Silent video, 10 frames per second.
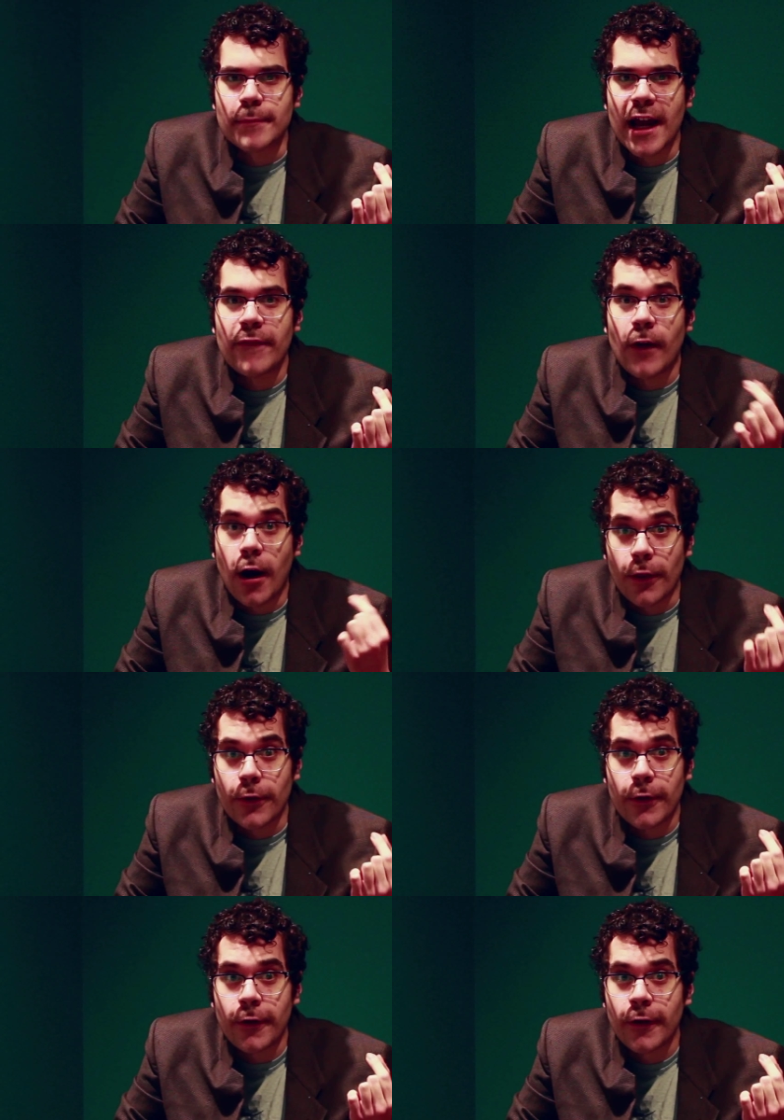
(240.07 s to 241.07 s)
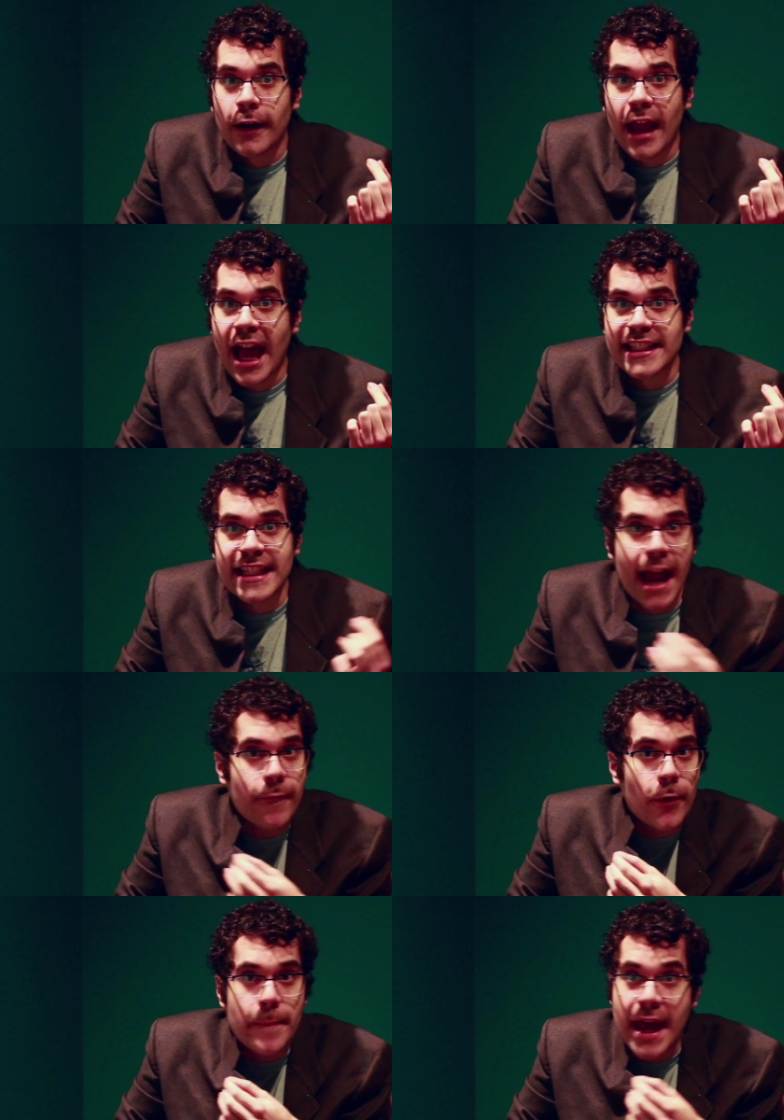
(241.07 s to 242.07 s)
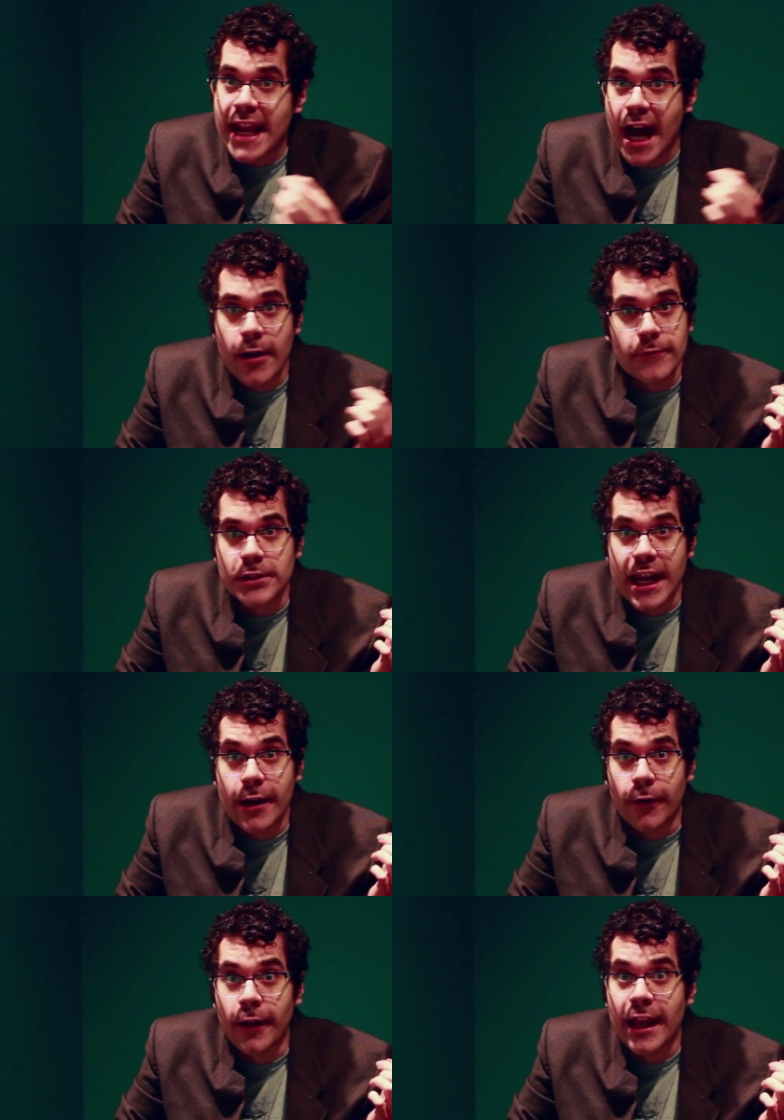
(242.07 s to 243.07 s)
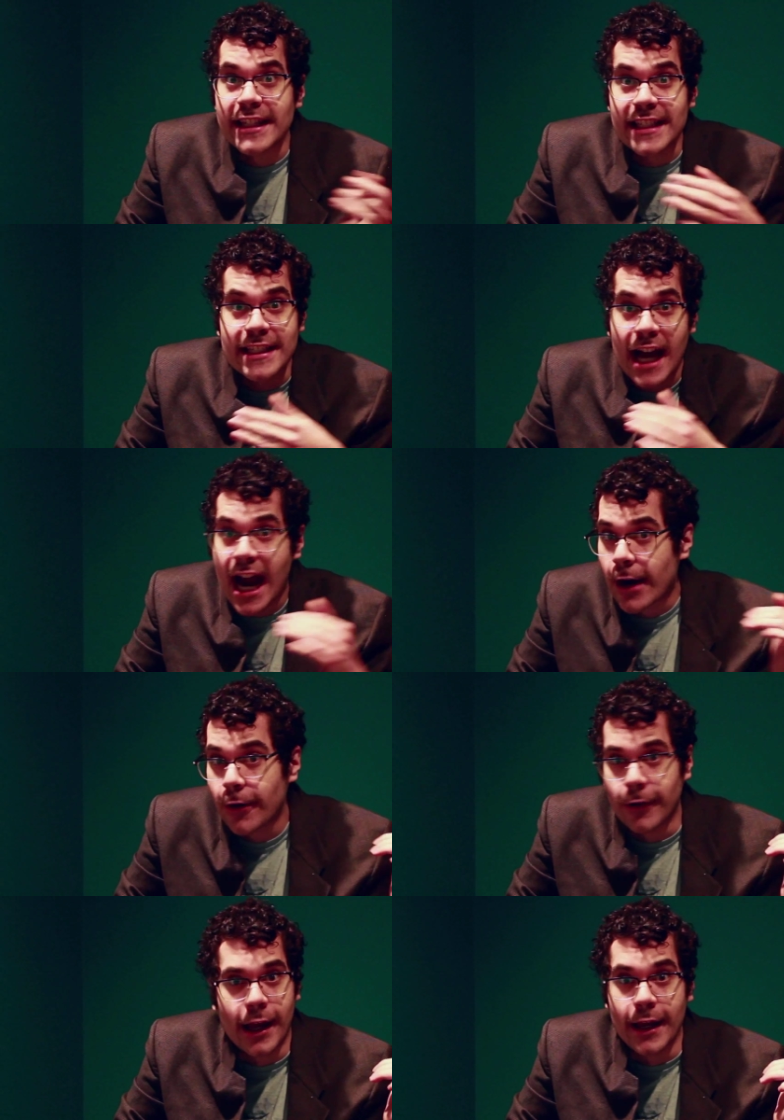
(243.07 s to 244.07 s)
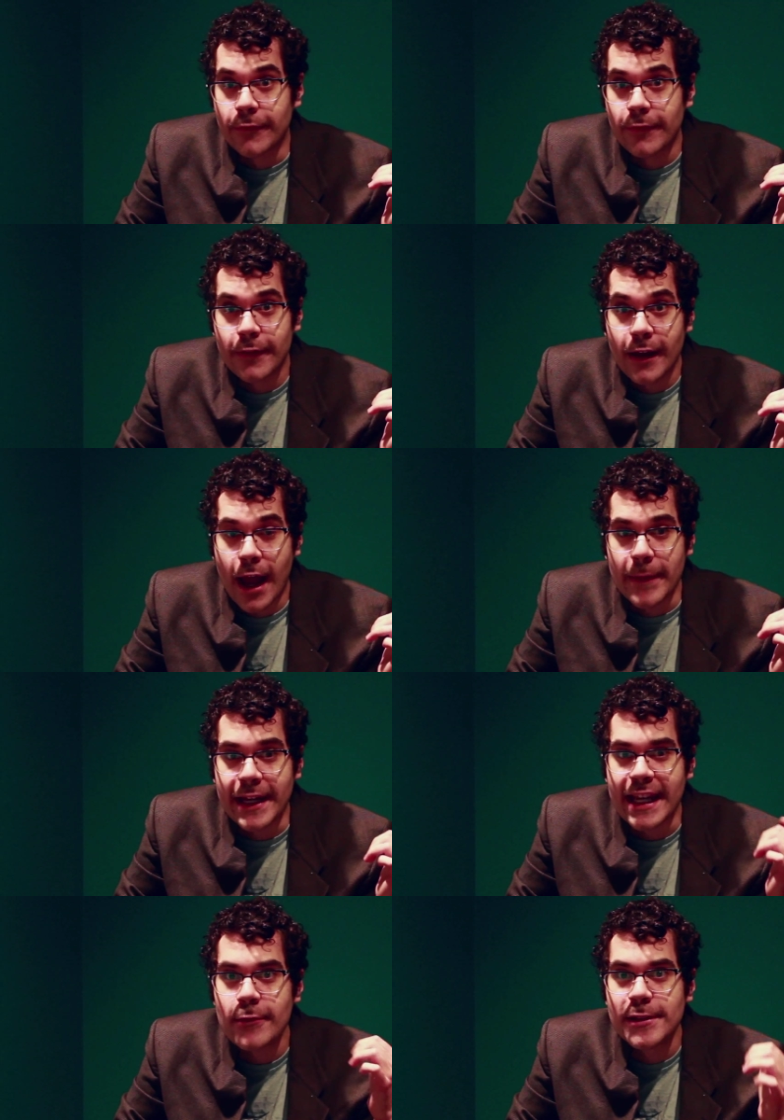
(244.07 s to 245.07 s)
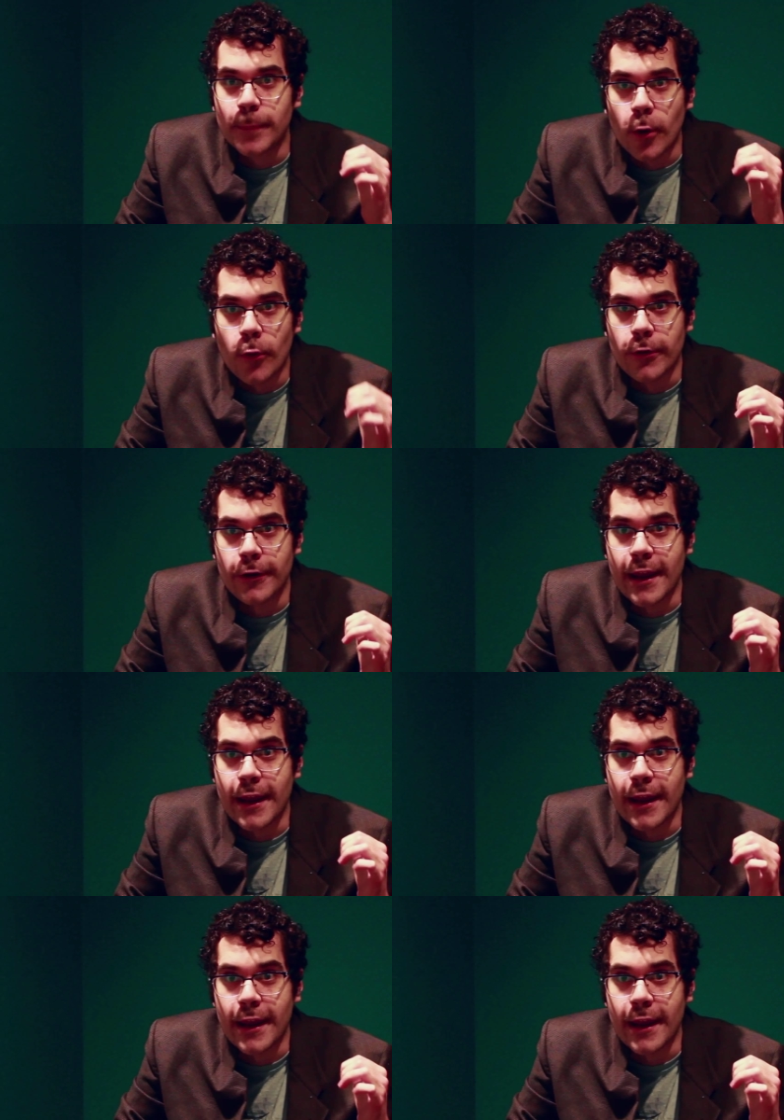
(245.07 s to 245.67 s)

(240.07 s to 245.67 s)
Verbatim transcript: My father has never been out of jail in his entire life. I mean, he was born